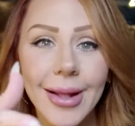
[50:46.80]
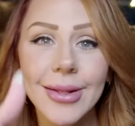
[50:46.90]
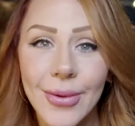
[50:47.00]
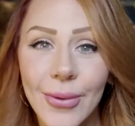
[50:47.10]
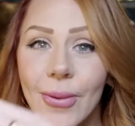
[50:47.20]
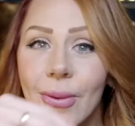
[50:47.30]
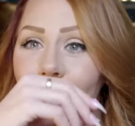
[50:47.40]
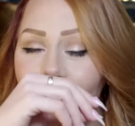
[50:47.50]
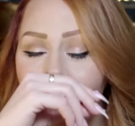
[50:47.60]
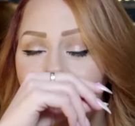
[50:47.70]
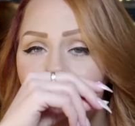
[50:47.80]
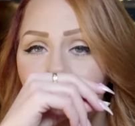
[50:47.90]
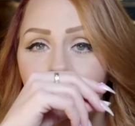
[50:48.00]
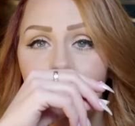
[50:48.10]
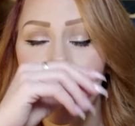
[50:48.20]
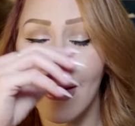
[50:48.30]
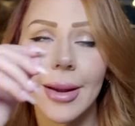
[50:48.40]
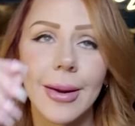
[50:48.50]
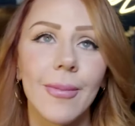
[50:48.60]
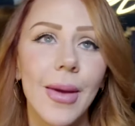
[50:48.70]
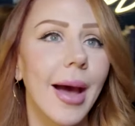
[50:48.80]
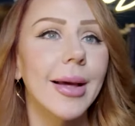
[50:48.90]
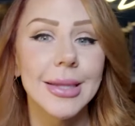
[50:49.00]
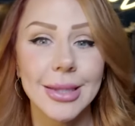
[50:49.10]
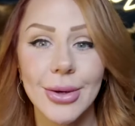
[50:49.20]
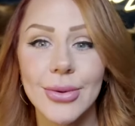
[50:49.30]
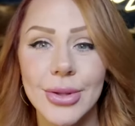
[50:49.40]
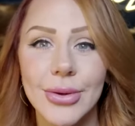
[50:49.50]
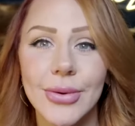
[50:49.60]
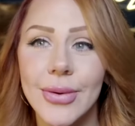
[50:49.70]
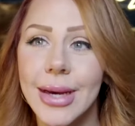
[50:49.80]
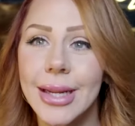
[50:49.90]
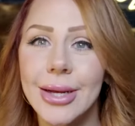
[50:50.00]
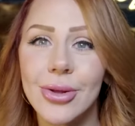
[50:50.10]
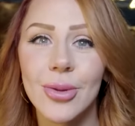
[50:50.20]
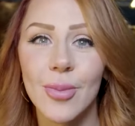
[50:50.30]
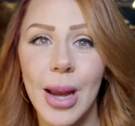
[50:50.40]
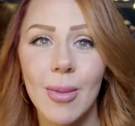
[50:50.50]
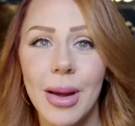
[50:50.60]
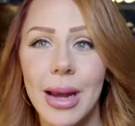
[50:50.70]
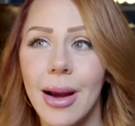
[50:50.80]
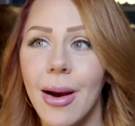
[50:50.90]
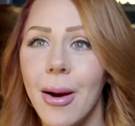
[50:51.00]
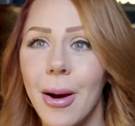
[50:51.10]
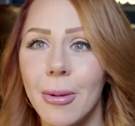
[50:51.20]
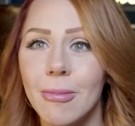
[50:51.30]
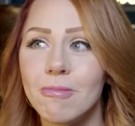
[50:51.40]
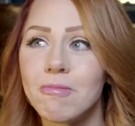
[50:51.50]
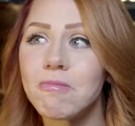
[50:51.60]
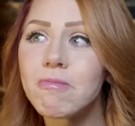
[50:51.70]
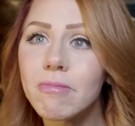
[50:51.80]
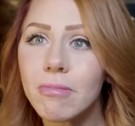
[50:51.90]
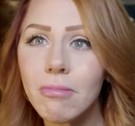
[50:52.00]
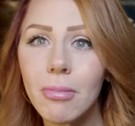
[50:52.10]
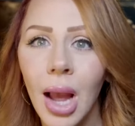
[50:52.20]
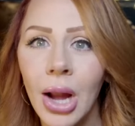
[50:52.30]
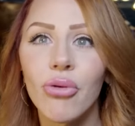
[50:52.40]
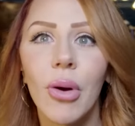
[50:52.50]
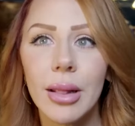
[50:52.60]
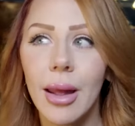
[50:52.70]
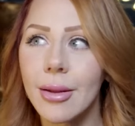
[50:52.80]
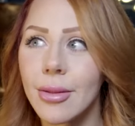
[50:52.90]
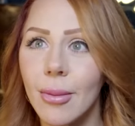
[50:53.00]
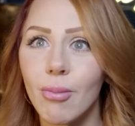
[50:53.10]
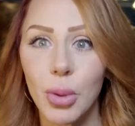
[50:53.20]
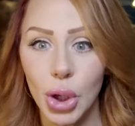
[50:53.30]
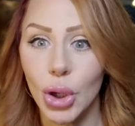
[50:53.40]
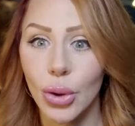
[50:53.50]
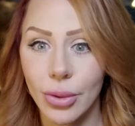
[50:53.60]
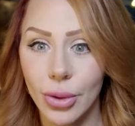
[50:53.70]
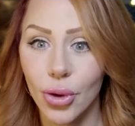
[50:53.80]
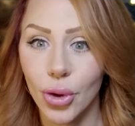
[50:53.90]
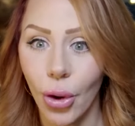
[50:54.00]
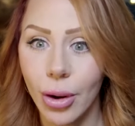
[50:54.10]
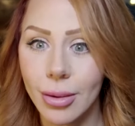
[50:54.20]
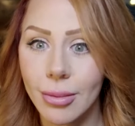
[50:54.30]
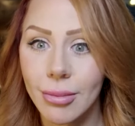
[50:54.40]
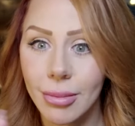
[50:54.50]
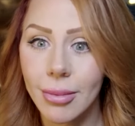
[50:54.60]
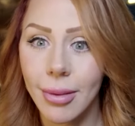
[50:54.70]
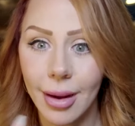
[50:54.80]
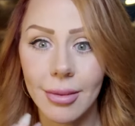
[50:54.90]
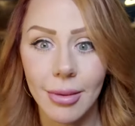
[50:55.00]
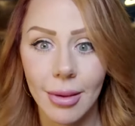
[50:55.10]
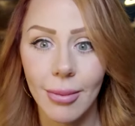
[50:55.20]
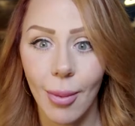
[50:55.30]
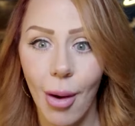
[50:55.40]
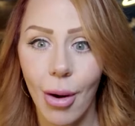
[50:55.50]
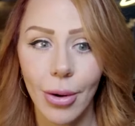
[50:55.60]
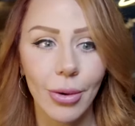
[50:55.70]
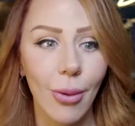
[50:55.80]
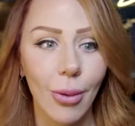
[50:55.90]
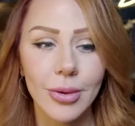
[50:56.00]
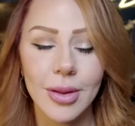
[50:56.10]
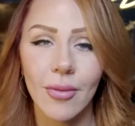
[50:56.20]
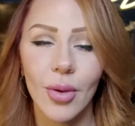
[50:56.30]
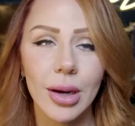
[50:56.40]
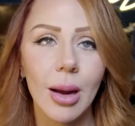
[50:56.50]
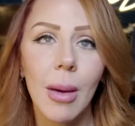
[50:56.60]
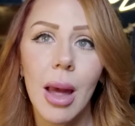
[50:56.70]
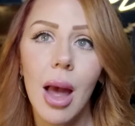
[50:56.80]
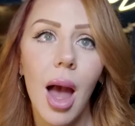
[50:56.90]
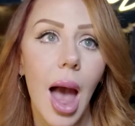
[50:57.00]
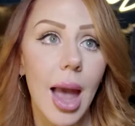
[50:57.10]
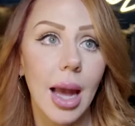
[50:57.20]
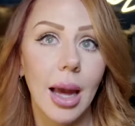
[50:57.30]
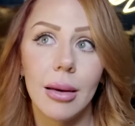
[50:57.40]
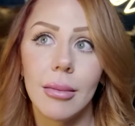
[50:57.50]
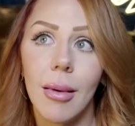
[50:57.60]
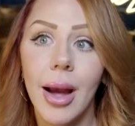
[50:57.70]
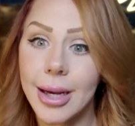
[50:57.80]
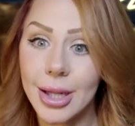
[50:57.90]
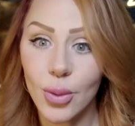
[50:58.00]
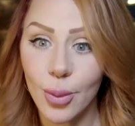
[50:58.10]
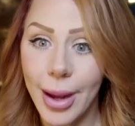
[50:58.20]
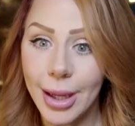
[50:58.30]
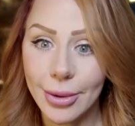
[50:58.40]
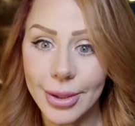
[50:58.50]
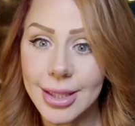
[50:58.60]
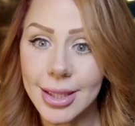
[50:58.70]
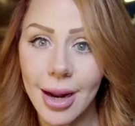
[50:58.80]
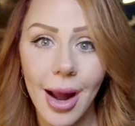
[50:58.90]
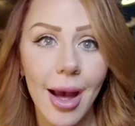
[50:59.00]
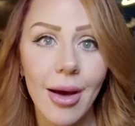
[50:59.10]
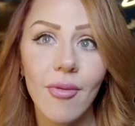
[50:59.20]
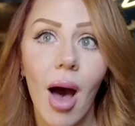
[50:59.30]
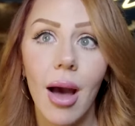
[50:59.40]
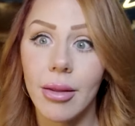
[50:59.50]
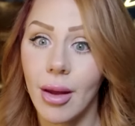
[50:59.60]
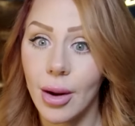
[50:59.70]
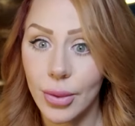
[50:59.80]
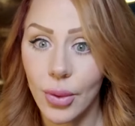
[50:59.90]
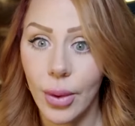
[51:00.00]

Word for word: That's cool. Oh my god. Yeah, he goes through and he just made me. Um, I tried like the pure, the shard, like the hardcore stuff one time and I guess with my illness that I have, I thought I was